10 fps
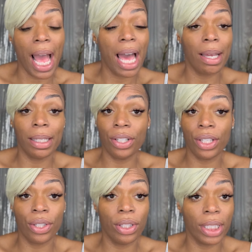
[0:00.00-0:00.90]
I
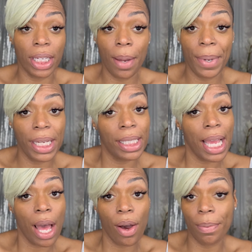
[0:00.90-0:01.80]
just looked it up, and it's
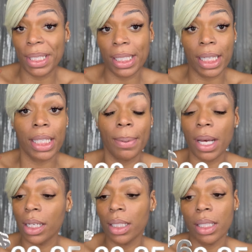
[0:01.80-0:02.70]
now up to $60.